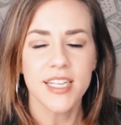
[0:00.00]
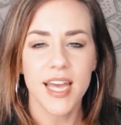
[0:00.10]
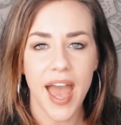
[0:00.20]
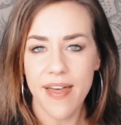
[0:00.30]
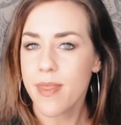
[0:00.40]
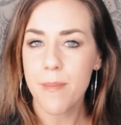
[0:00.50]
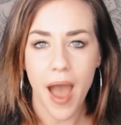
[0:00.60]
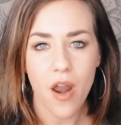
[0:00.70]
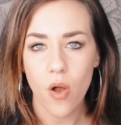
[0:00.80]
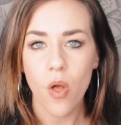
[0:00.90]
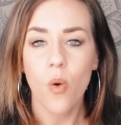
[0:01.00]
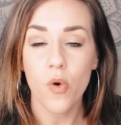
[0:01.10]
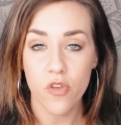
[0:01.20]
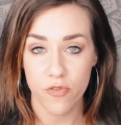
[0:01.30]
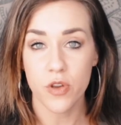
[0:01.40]
to end the battle
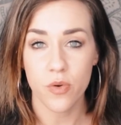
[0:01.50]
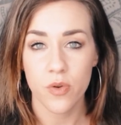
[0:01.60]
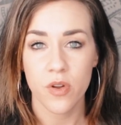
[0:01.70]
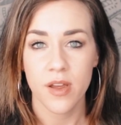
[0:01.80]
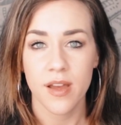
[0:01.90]
with food.